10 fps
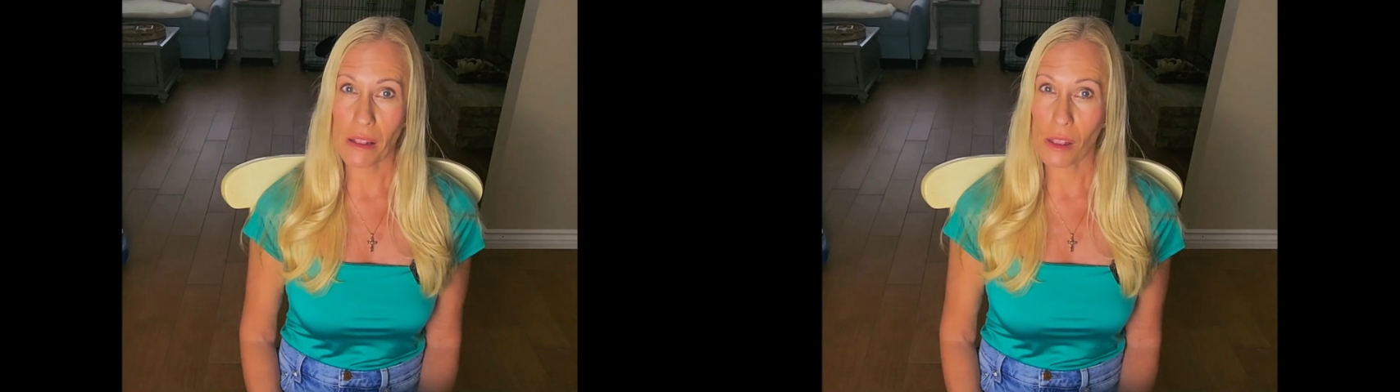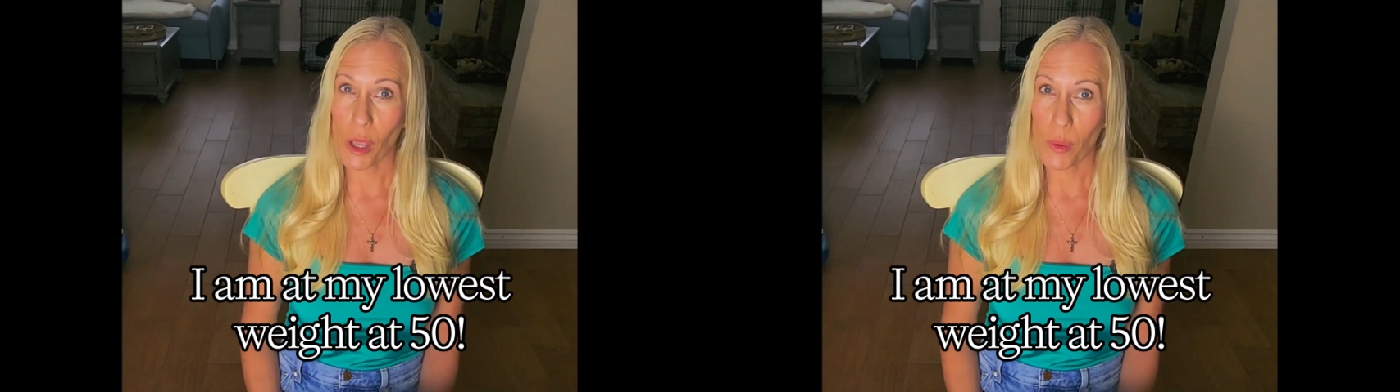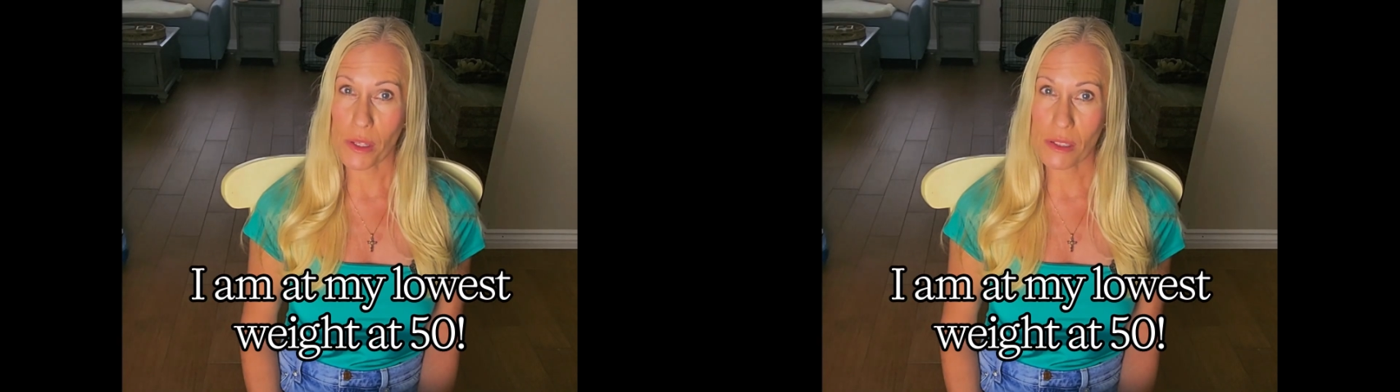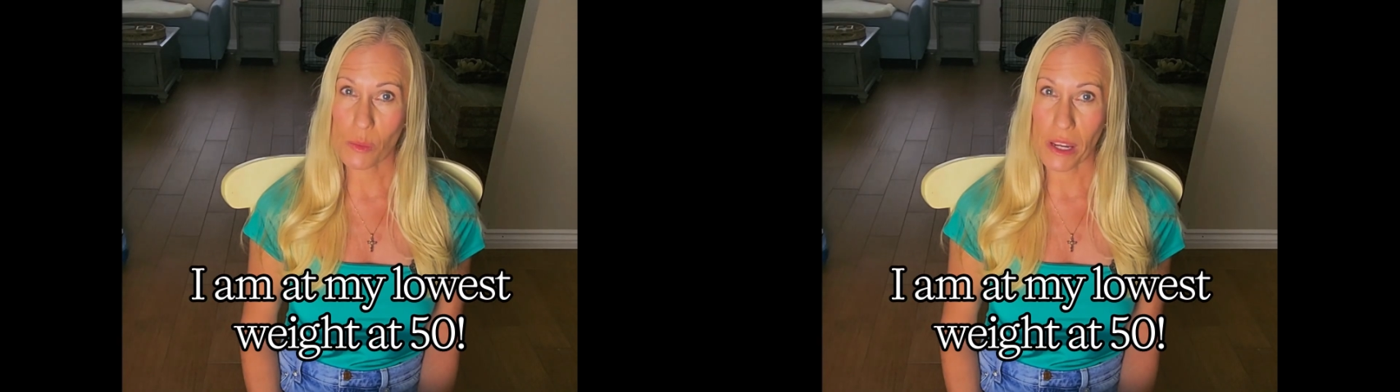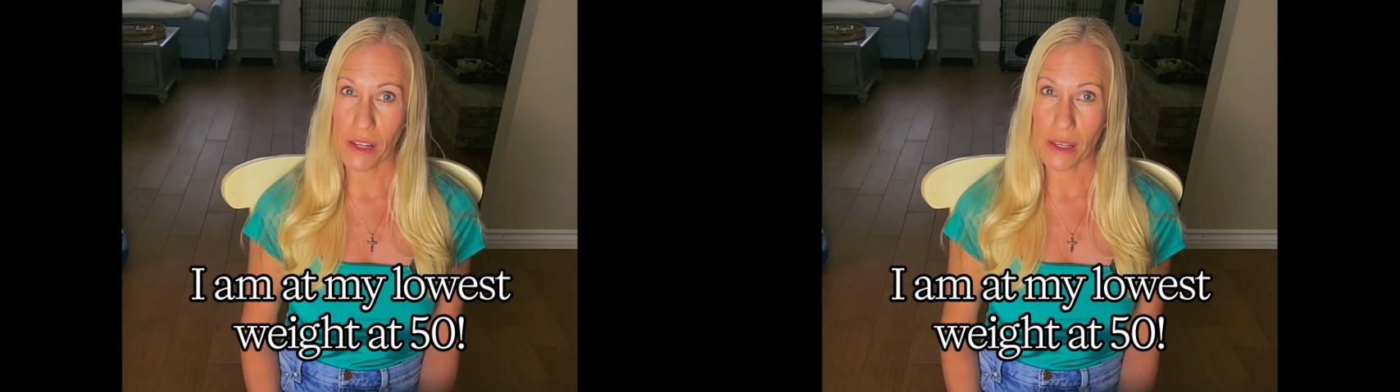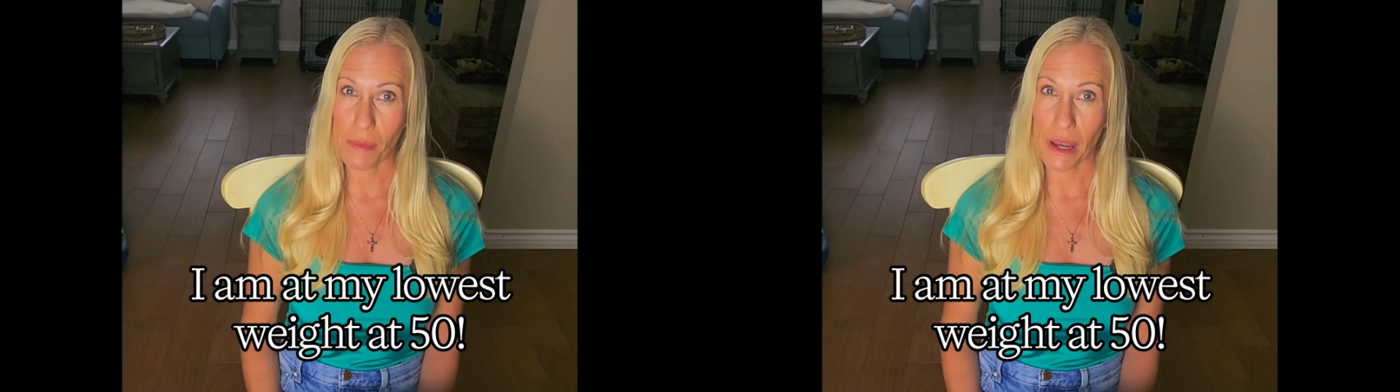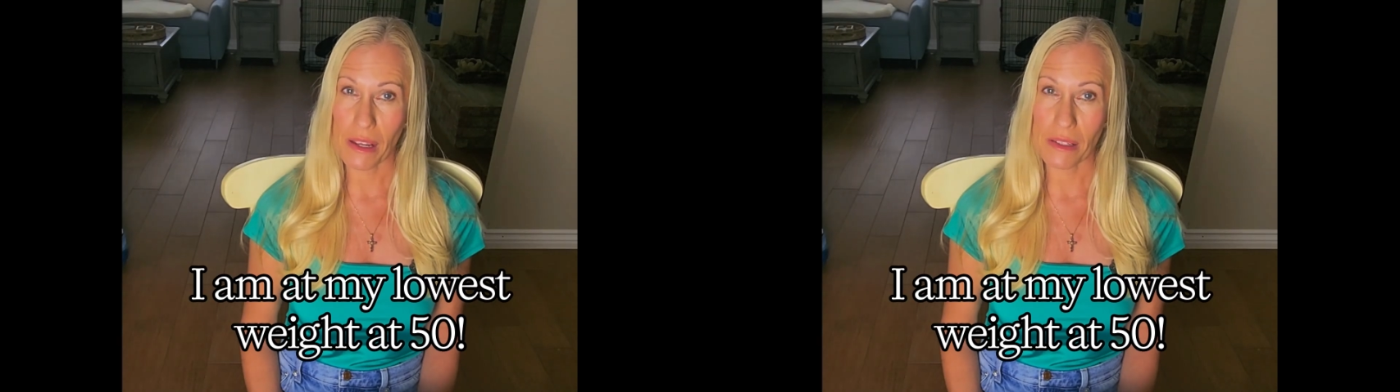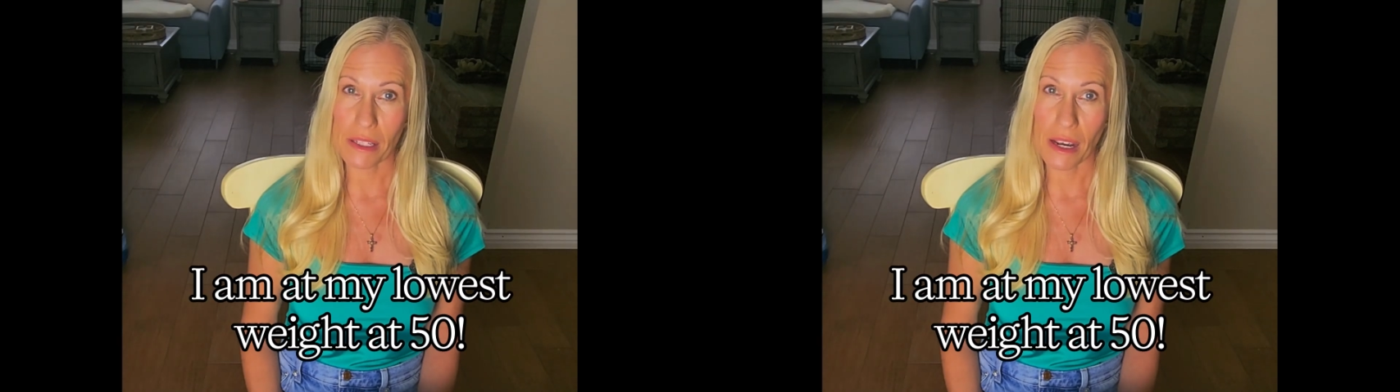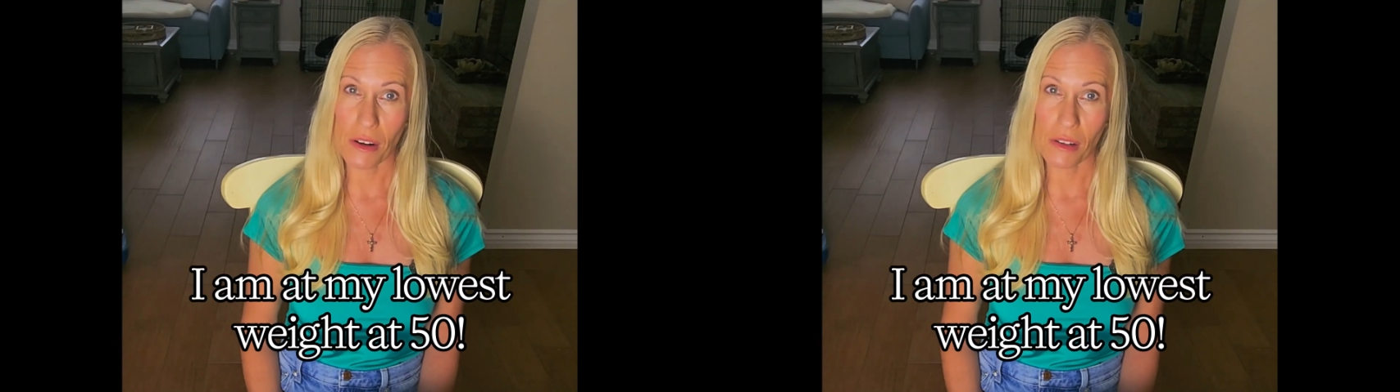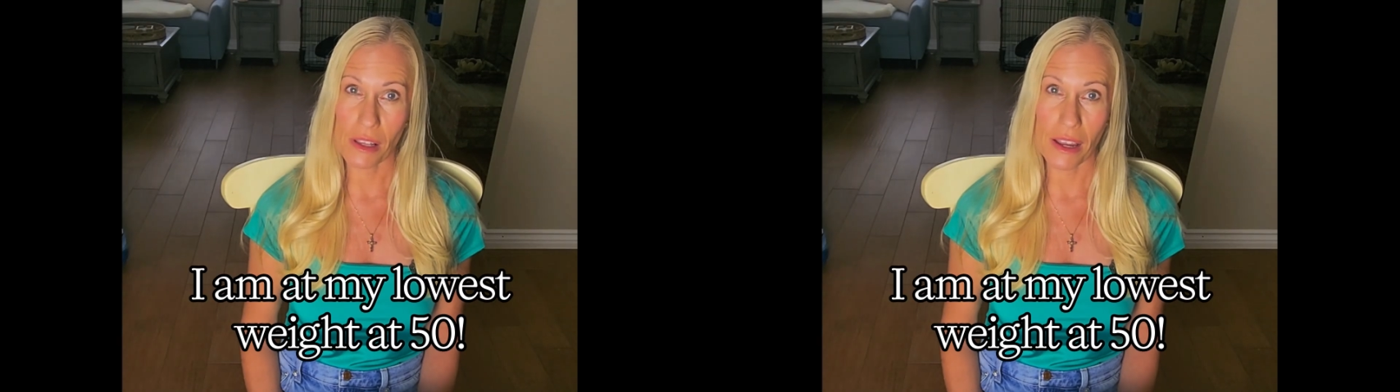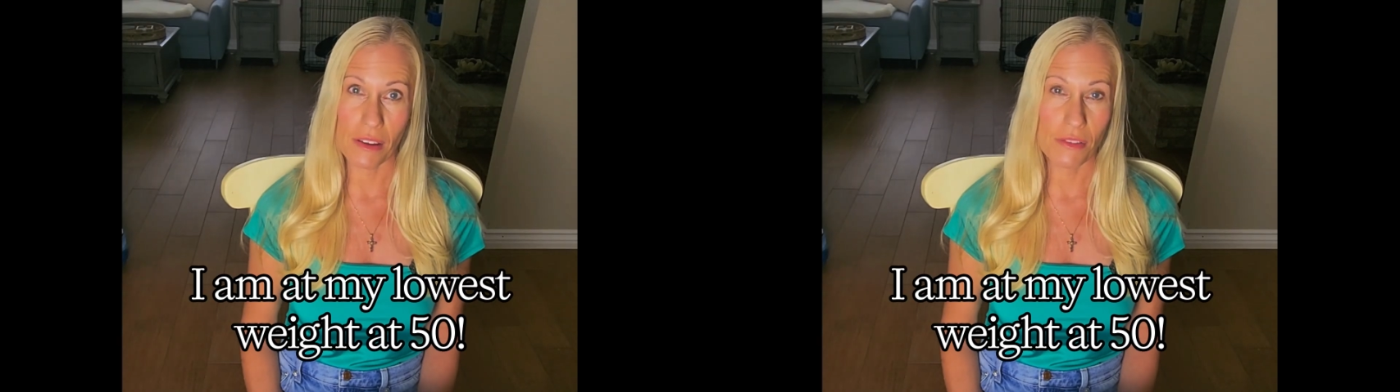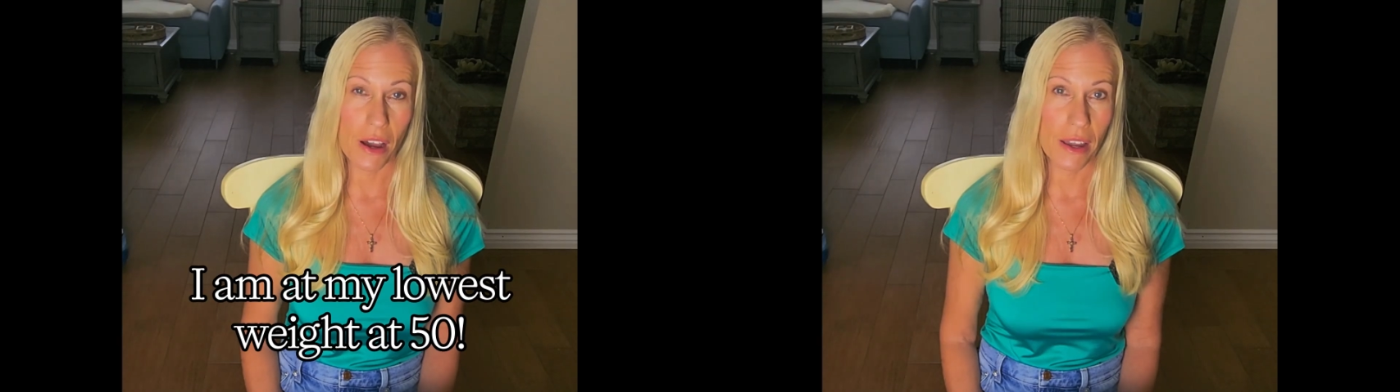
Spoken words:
lowest weight in my entire life,